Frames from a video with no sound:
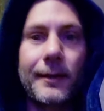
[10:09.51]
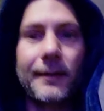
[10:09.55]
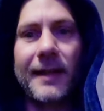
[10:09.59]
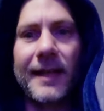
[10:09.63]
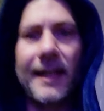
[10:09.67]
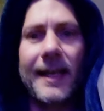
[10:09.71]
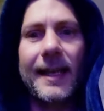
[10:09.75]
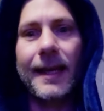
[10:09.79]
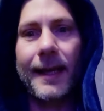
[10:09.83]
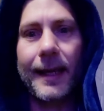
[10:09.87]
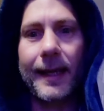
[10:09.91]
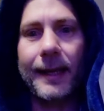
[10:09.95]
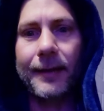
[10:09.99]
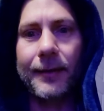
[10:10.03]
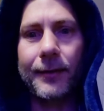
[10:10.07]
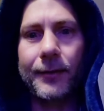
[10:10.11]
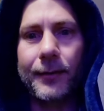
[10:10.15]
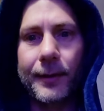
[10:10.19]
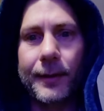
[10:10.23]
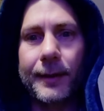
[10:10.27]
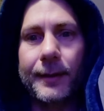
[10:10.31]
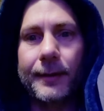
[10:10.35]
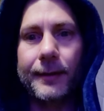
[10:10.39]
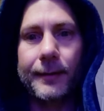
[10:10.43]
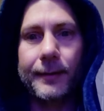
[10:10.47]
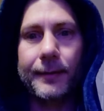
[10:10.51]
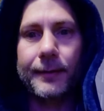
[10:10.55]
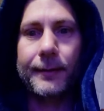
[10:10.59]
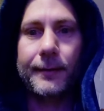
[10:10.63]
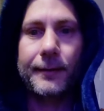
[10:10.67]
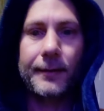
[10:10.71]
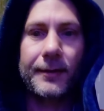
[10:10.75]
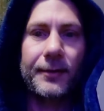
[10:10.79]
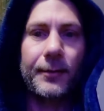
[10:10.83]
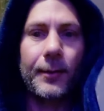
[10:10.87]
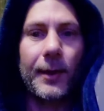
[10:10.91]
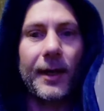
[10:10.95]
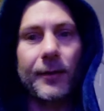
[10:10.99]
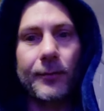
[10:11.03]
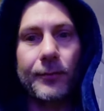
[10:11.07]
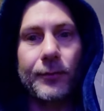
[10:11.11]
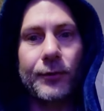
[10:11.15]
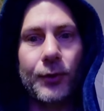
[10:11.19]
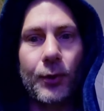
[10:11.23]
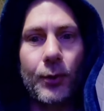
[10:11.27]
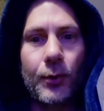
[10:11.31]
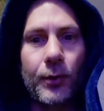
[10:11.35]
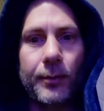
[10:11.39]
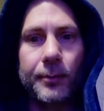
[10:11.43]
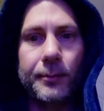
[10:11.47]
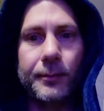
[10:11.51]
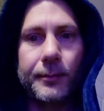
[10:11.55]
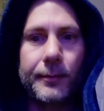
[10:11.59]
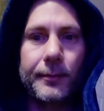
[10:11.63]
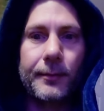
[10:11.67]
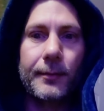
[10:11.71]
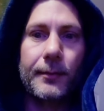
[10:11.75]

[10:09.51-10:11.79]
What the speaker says: they can't handle it, so I don't show them.